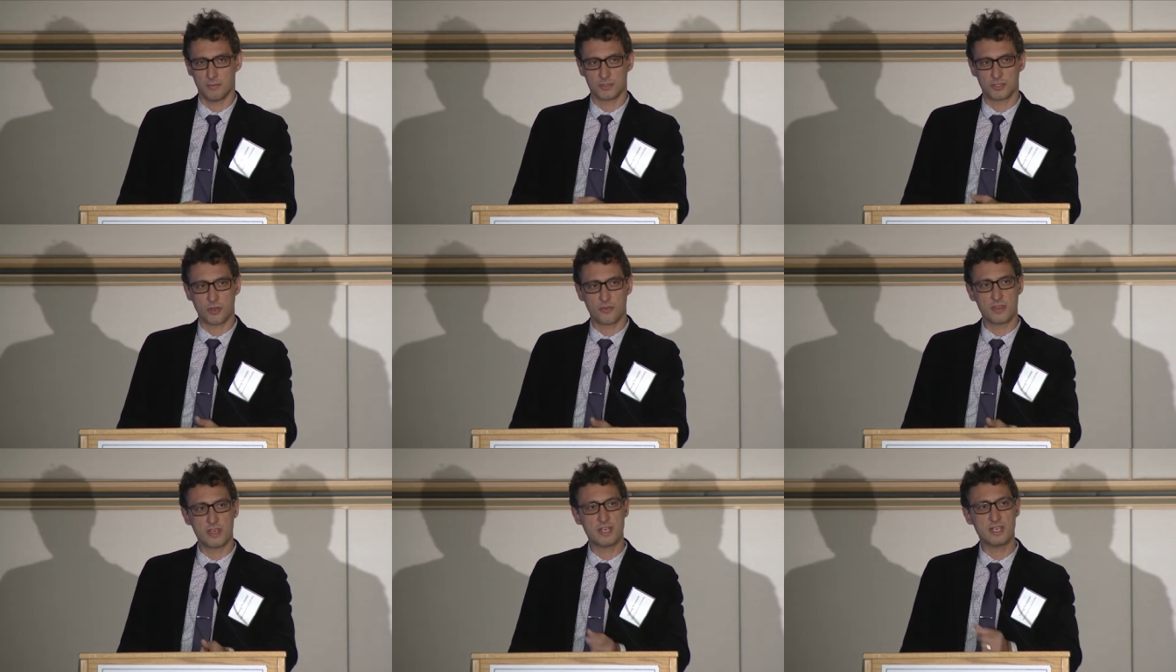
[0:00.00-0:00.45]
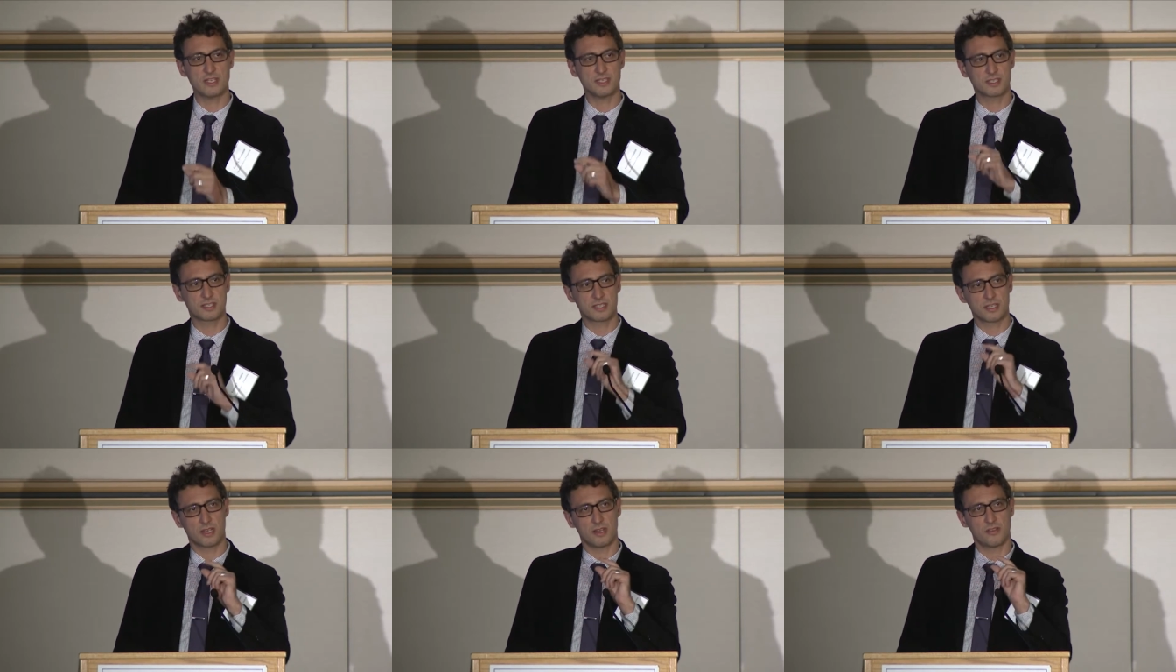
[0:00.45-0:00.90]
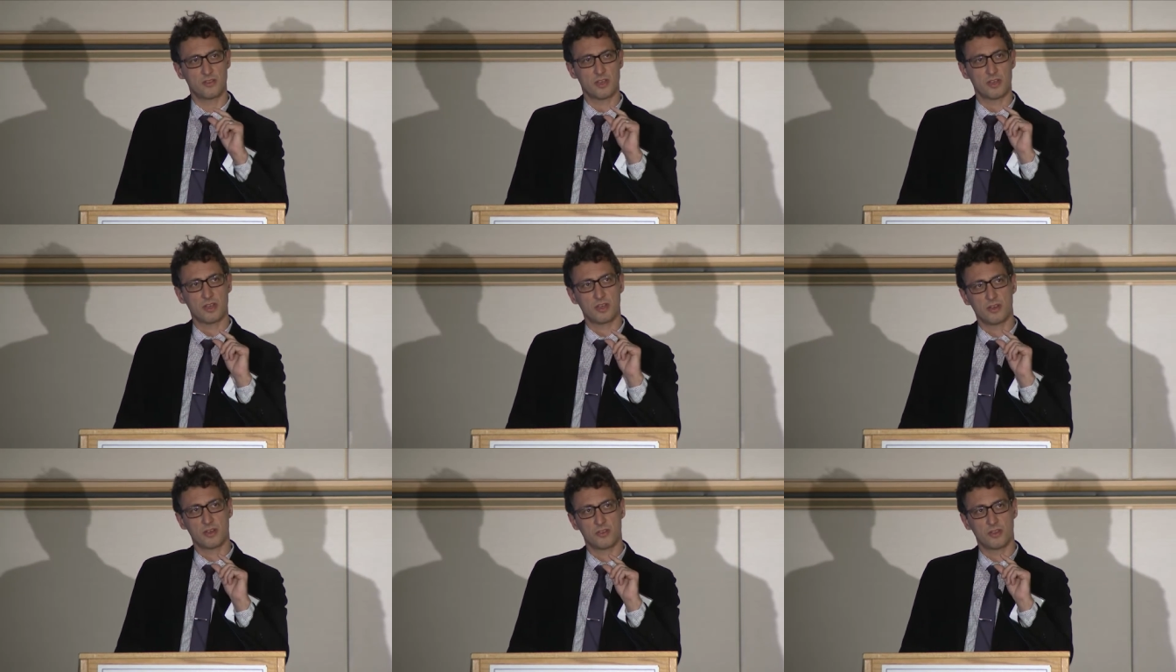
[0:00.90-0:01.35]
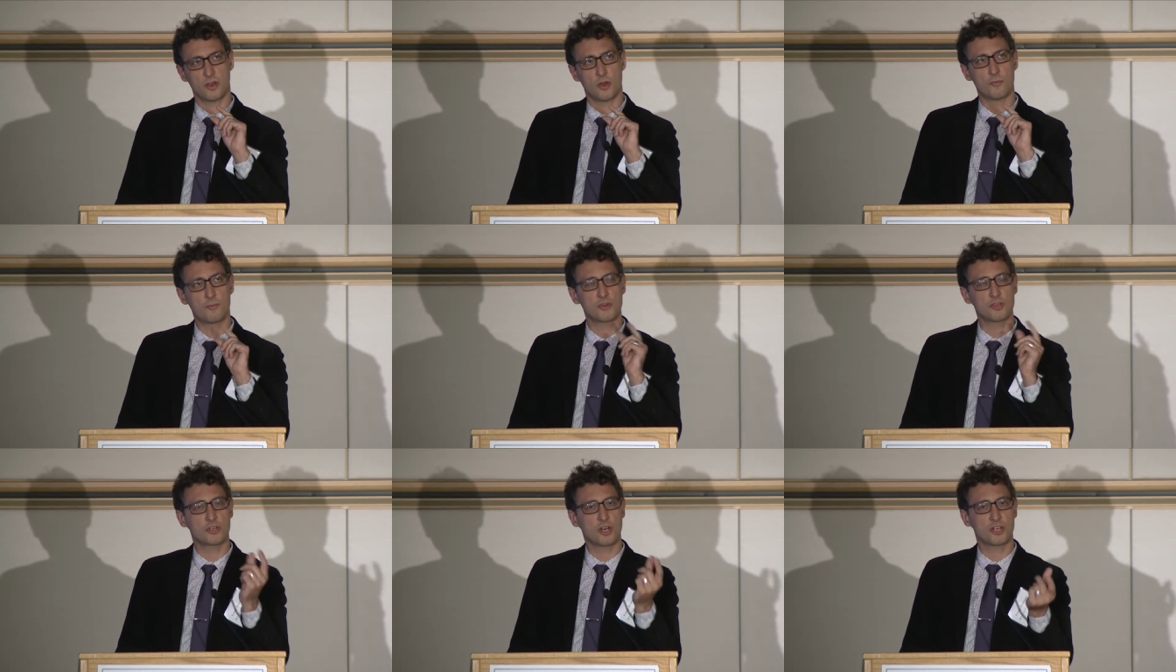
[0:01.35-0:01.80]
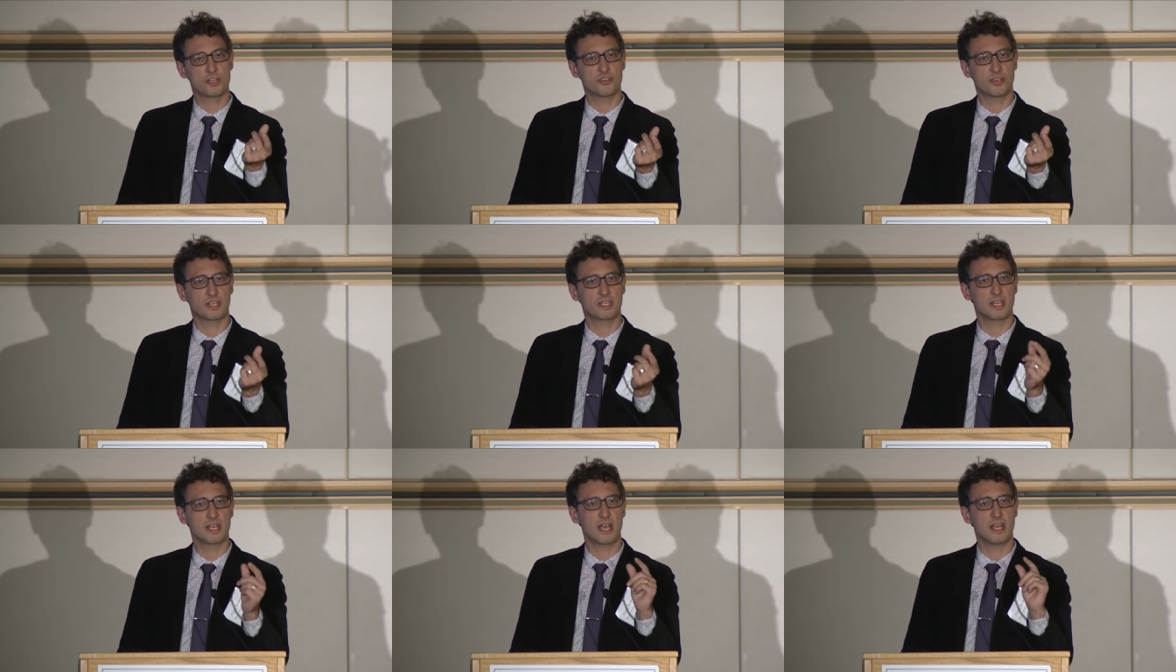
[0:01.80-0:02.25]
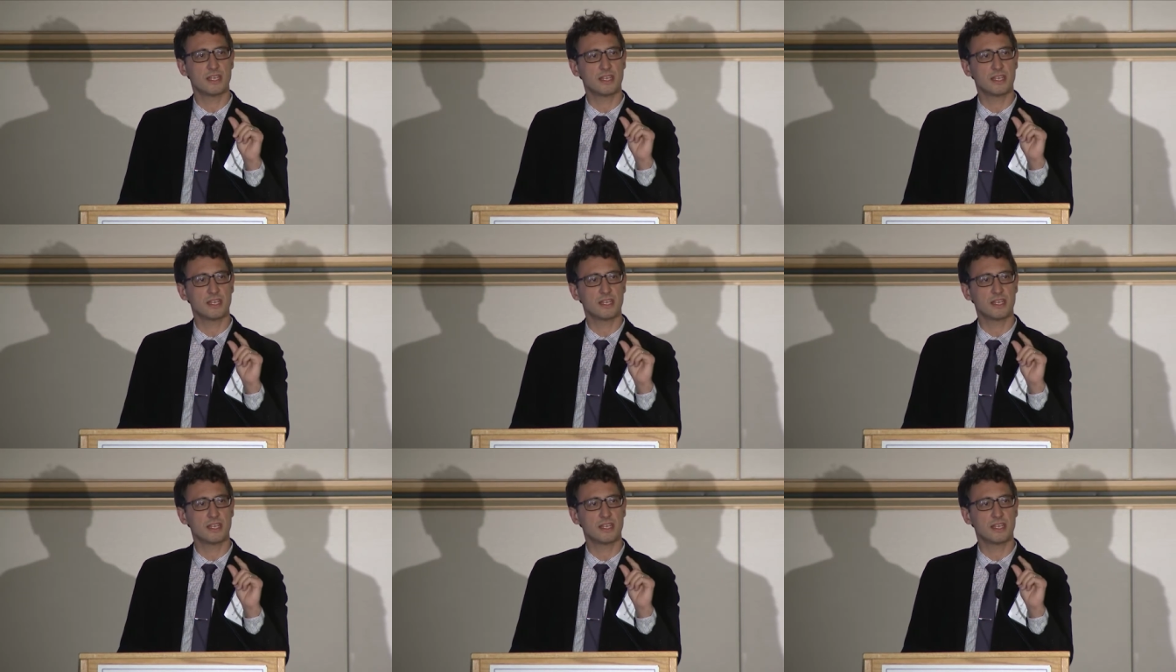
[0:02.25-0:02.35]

So the open contracting